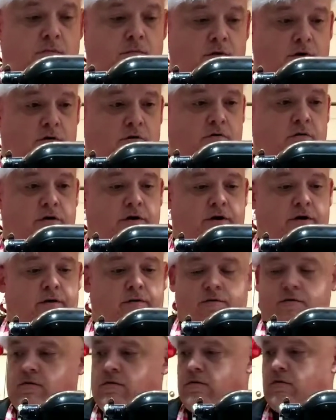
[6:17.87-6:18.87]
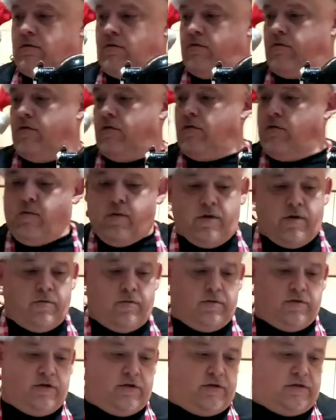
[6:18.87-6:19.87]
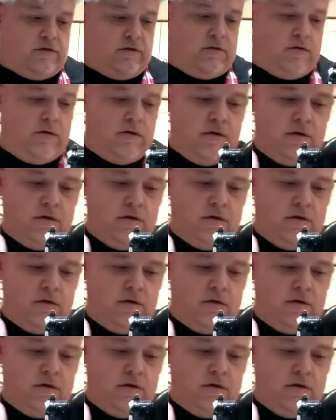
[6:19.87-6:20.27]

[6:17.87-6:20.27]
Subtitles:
Alright, real quick, we'll just